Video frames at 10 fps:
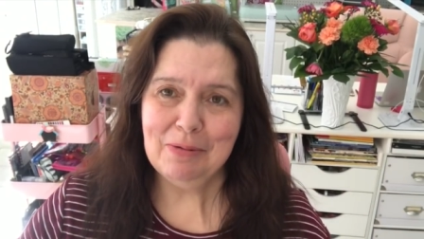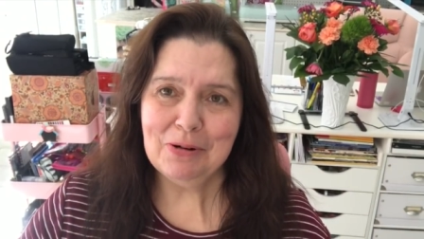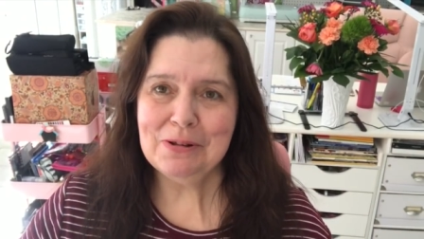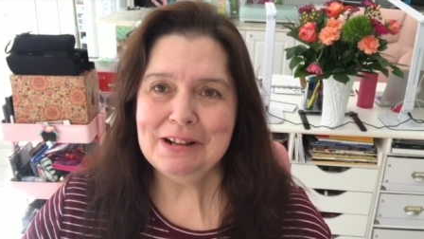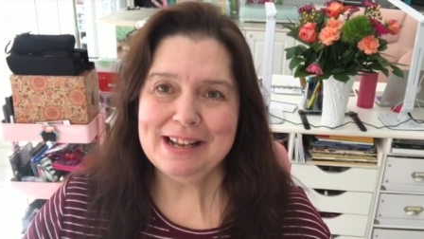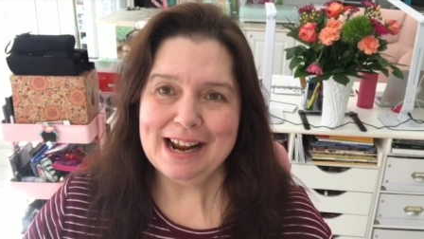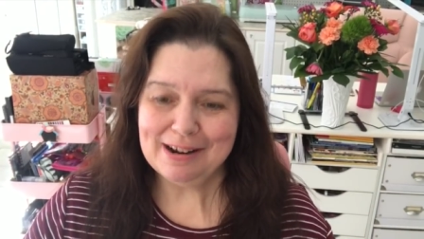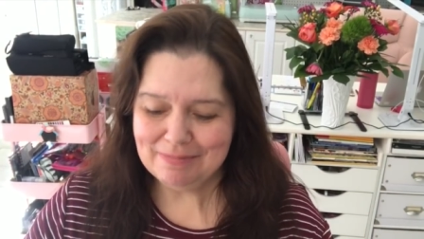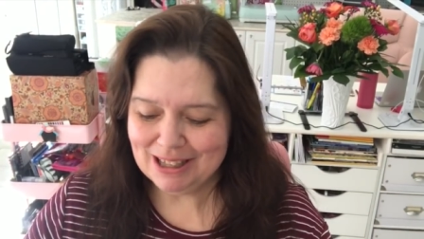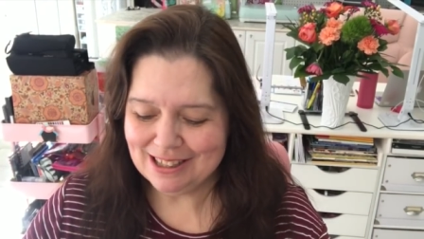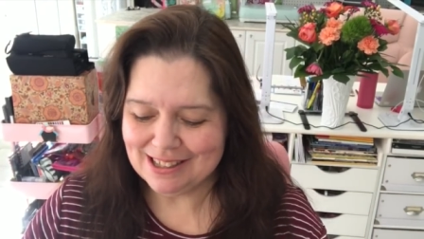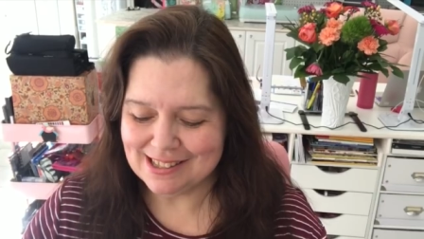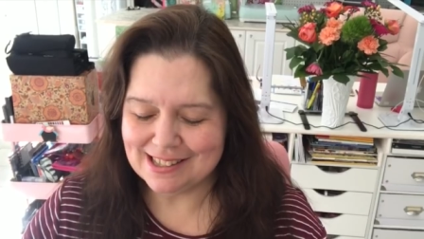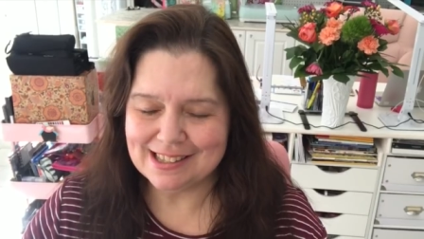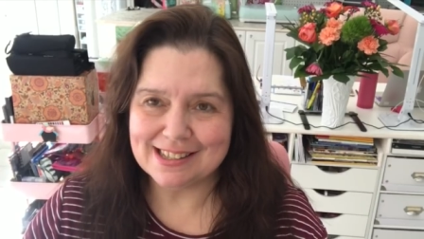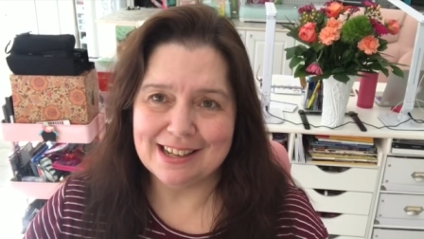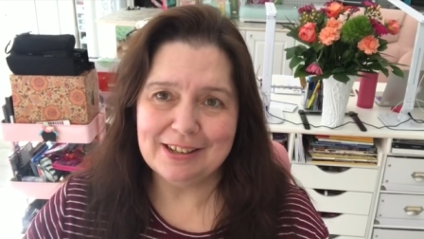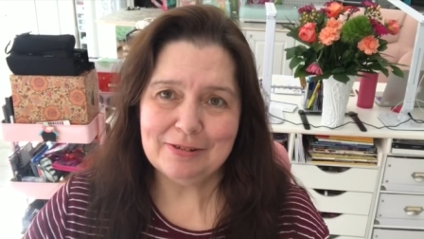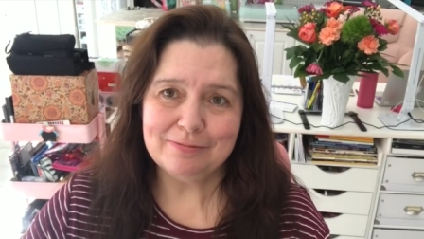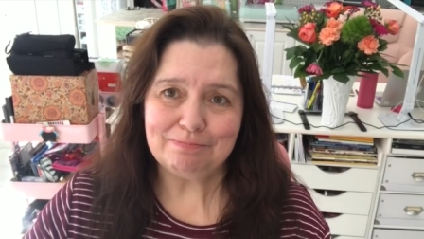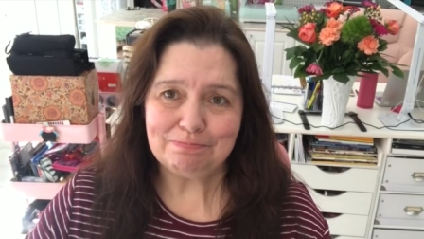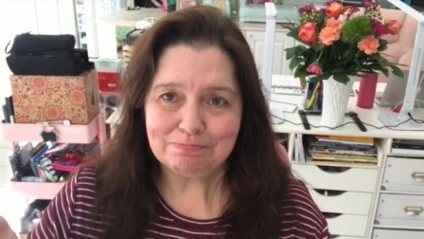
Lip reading: more than that because it's kind of